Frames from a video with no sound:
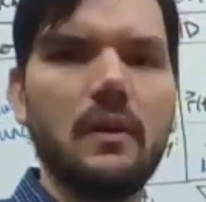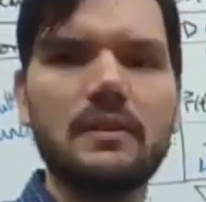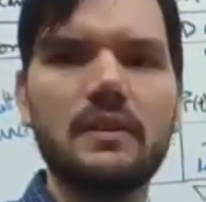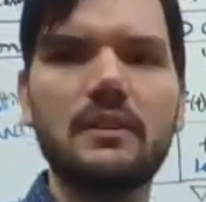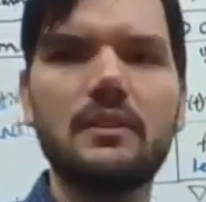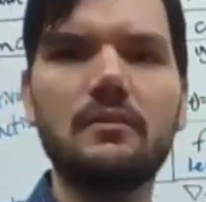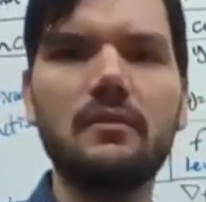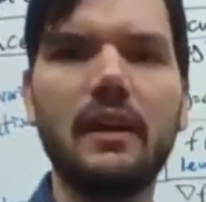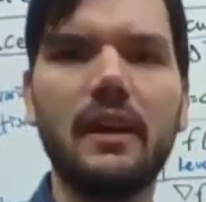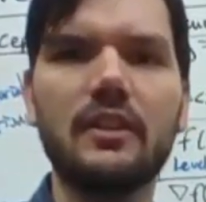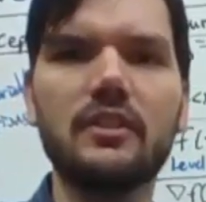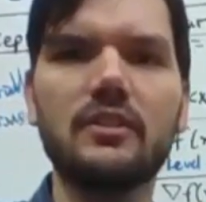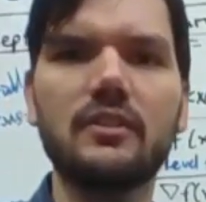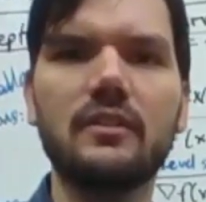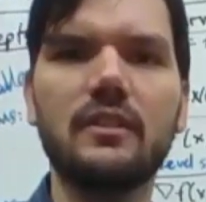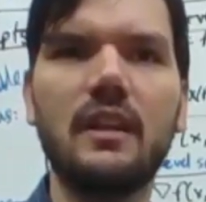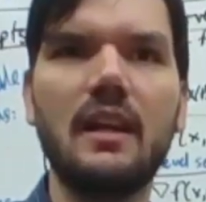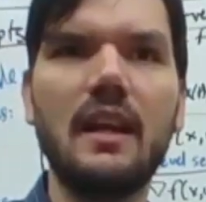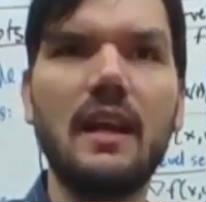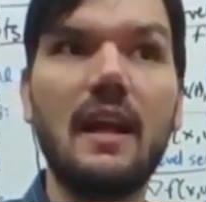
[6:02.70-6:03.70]
what's the
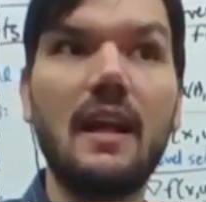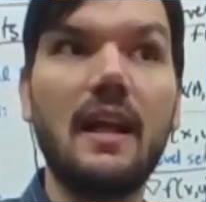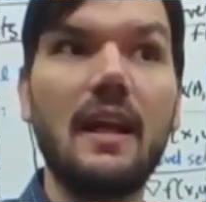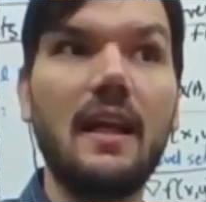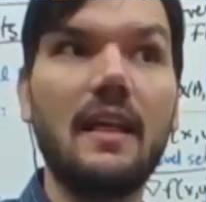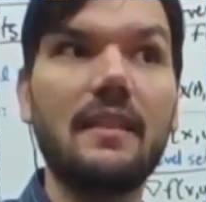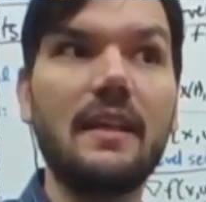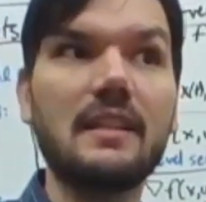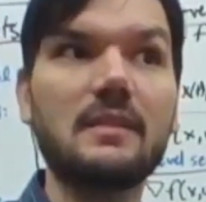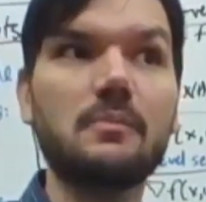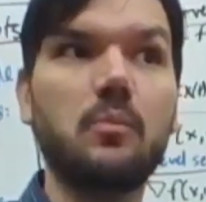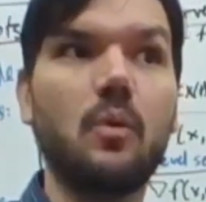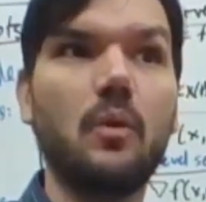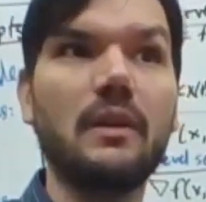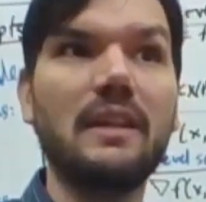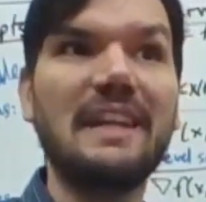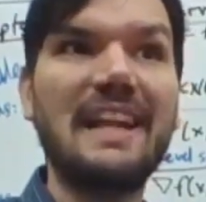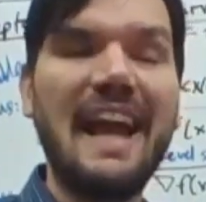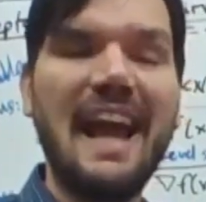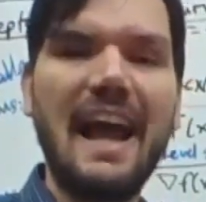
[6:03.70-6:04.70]
direction that's
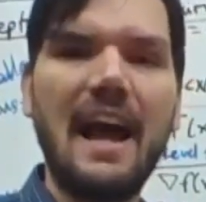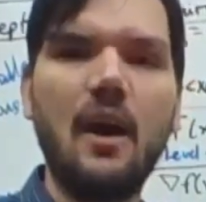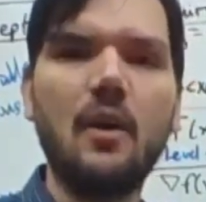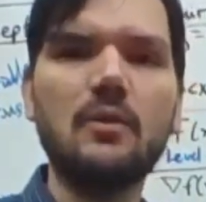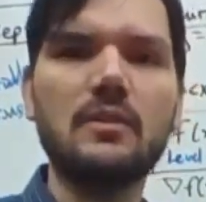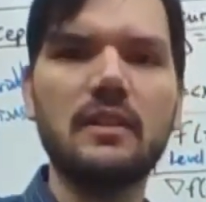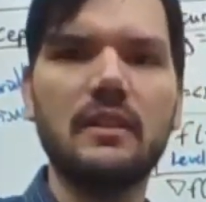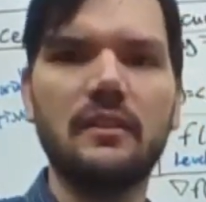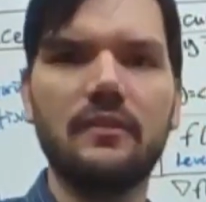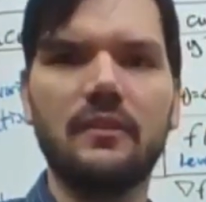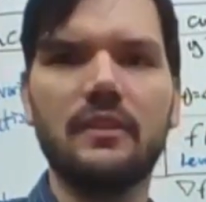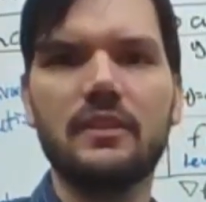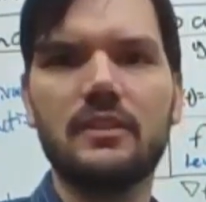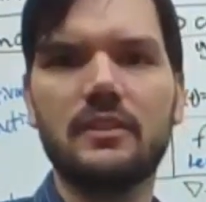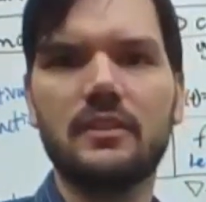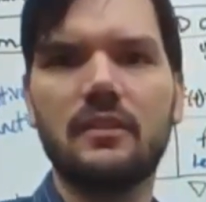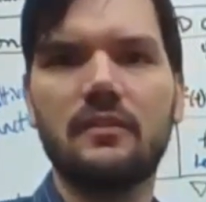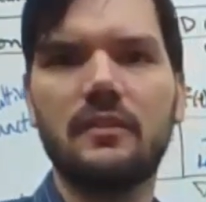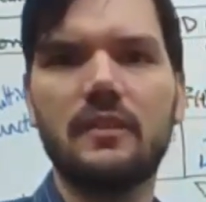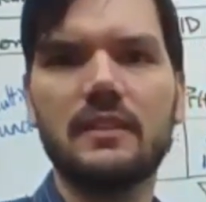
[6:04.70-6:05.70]
pointing out of the
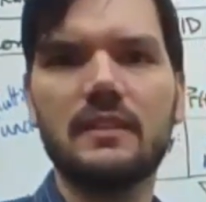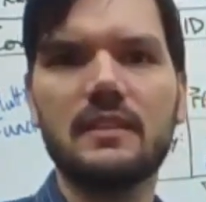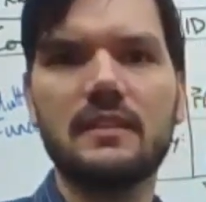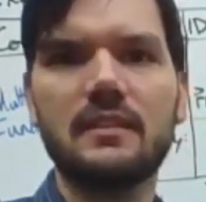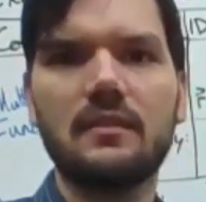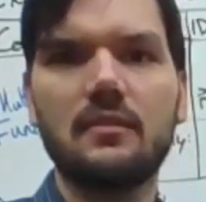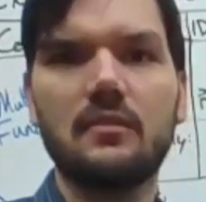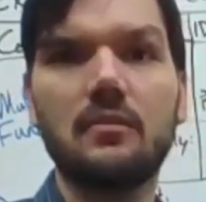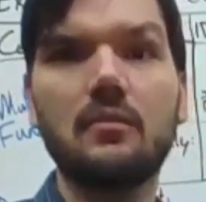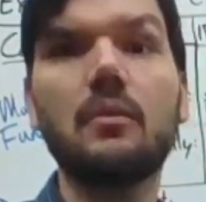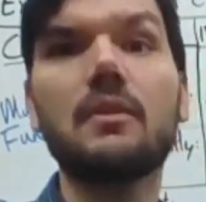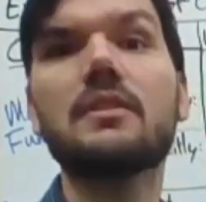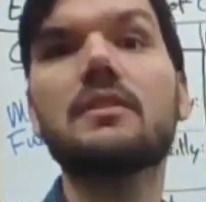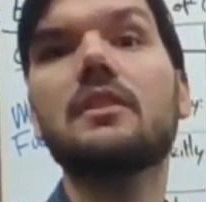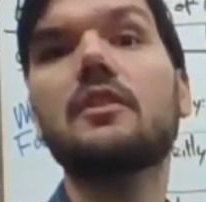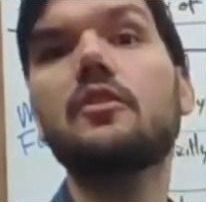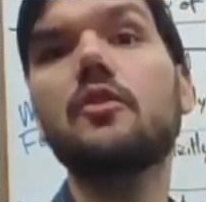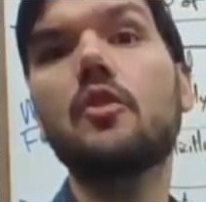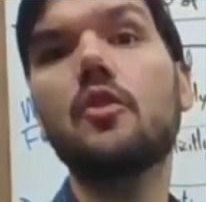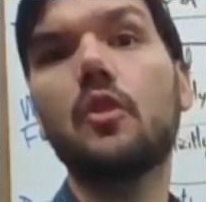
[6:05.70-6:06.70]
surface. What's
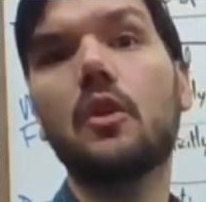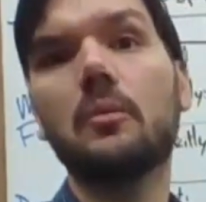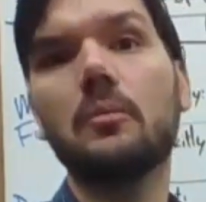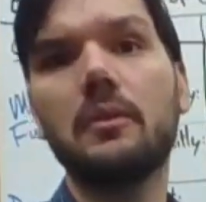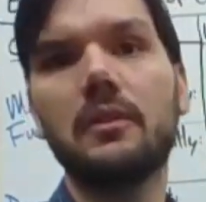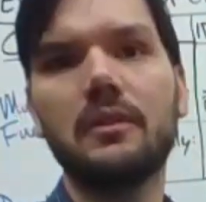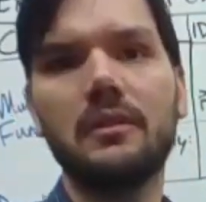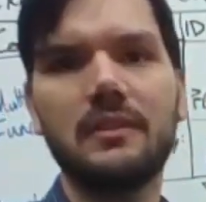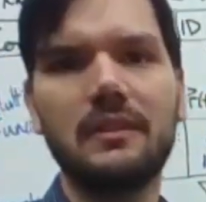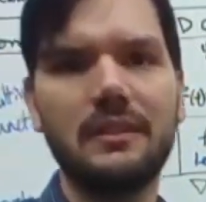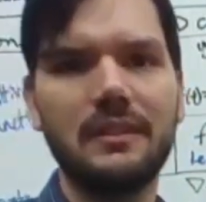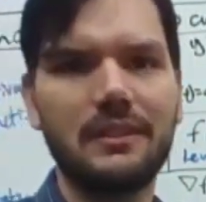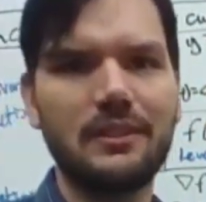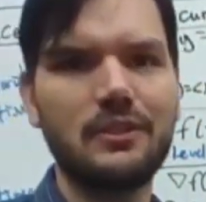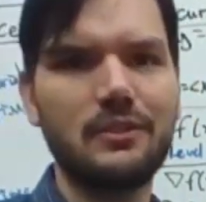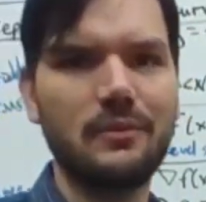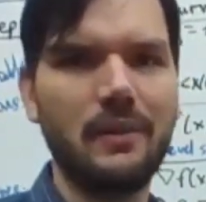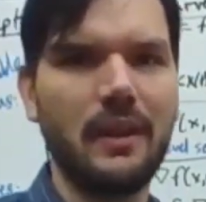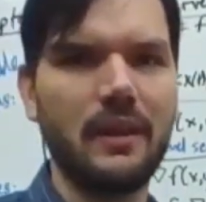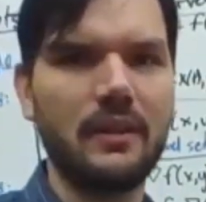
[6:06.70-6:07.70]
the normal
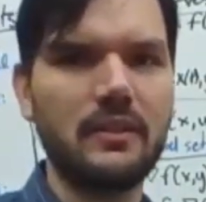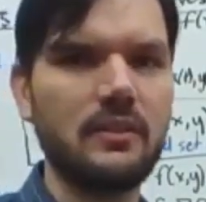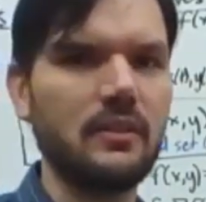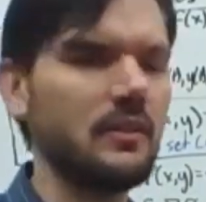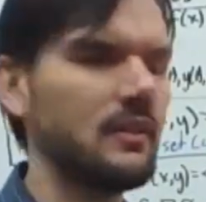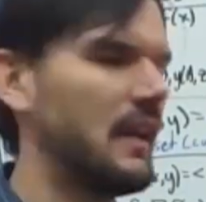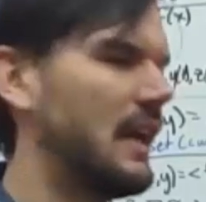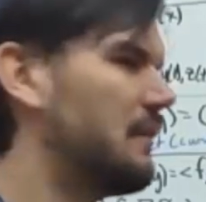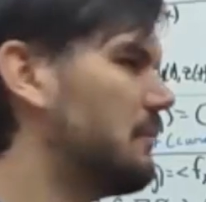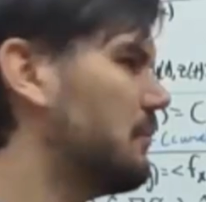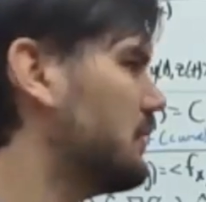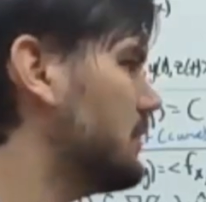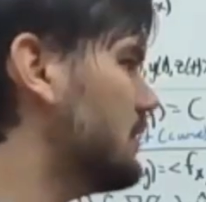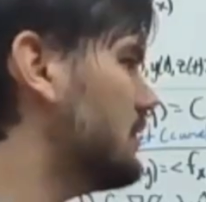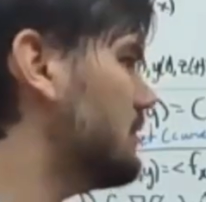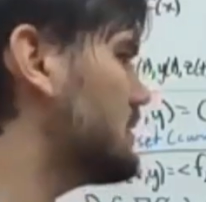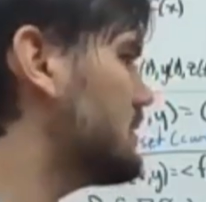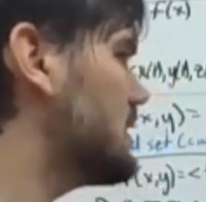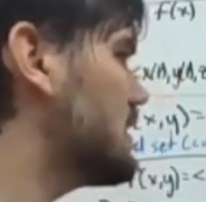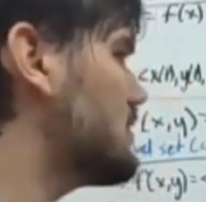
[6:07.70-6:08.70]
direction? And we'll
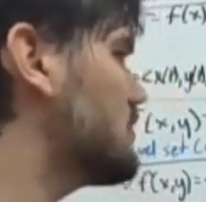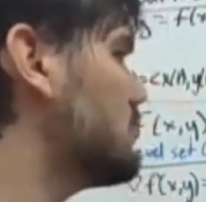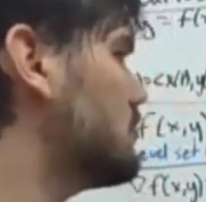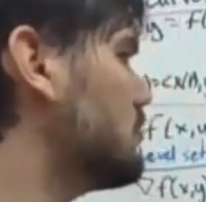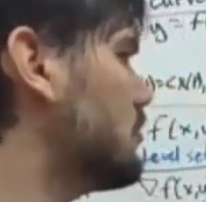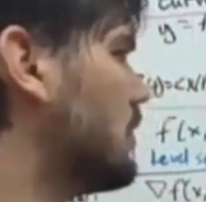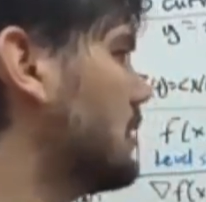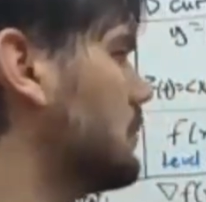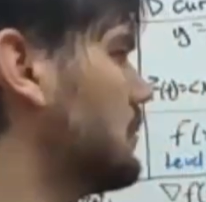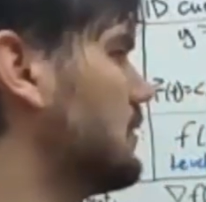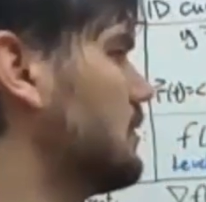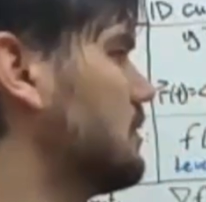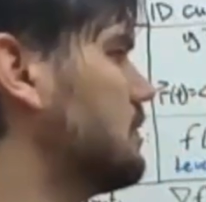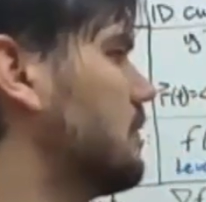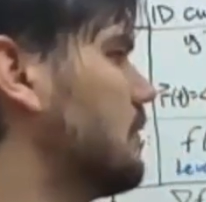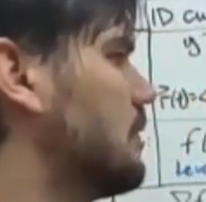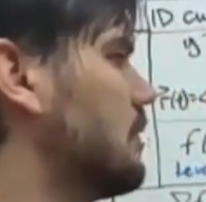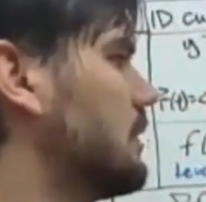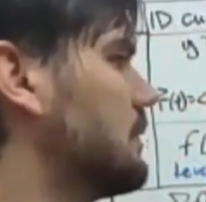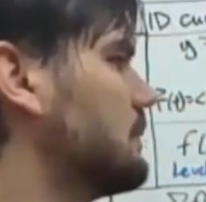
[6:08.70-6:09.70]
use this normal
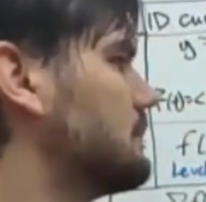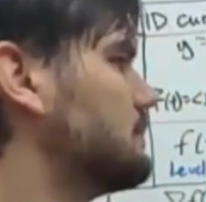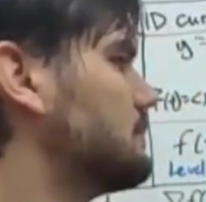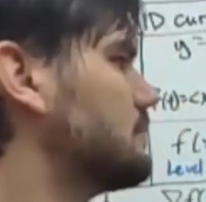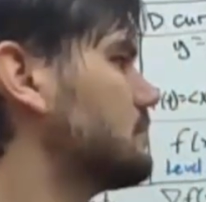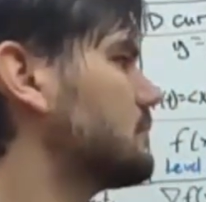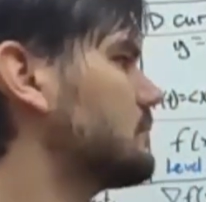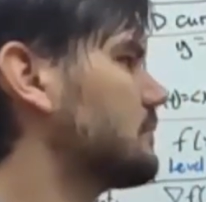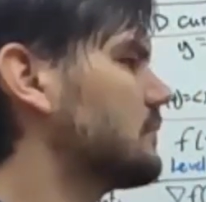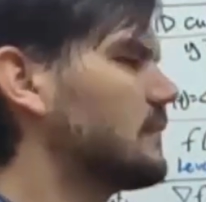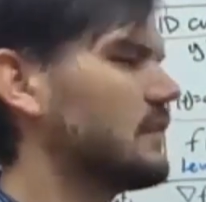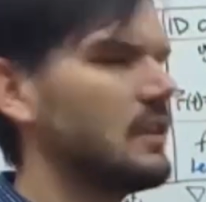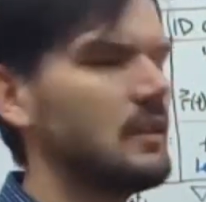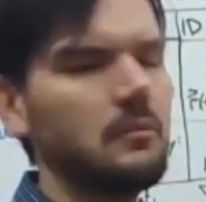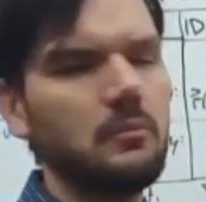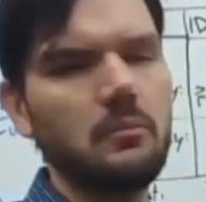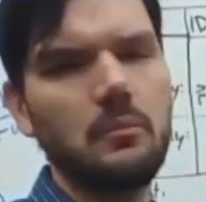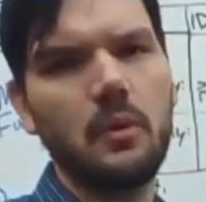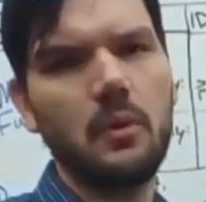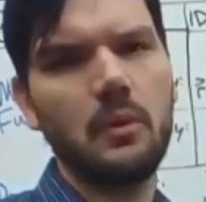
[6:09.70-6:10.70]
form
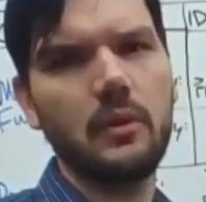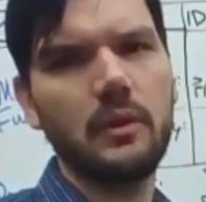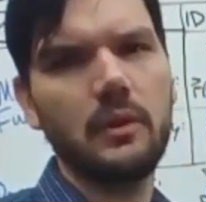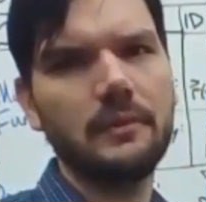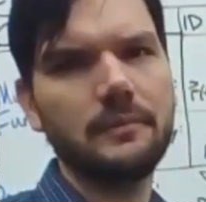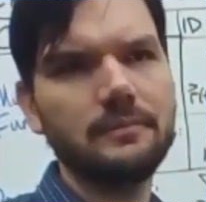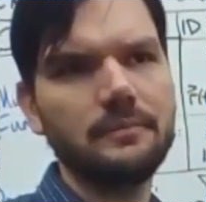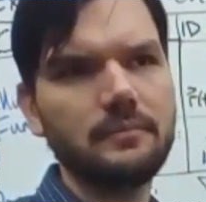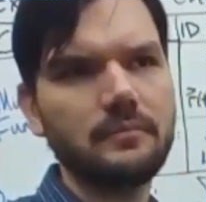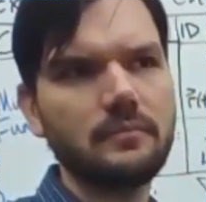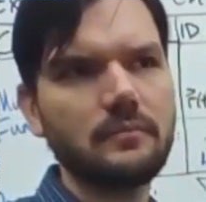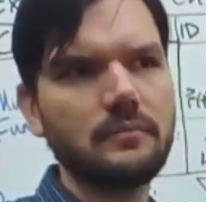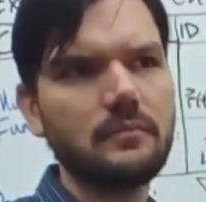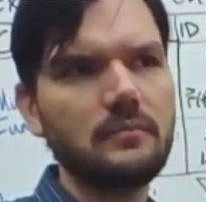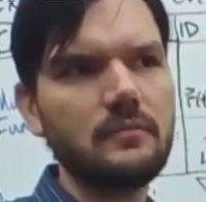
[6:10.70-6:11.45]
more